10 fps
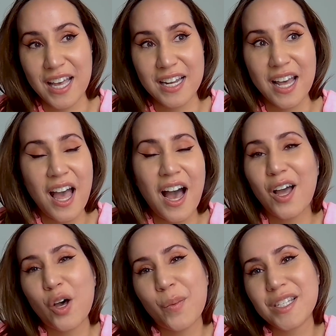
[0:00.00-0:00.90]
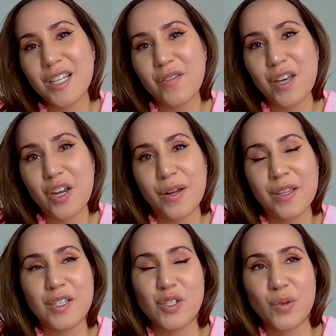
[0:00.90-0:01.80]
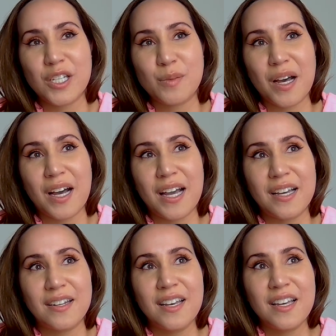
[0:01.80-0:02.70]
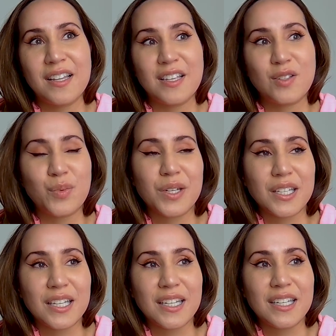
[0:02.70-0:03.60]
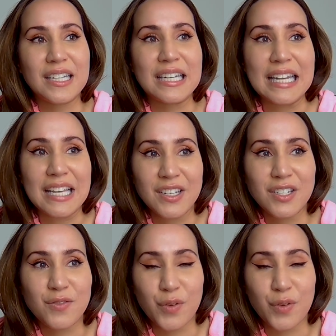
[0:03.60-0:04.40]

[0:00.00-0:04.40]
And I always love hearing the stories behind these really niche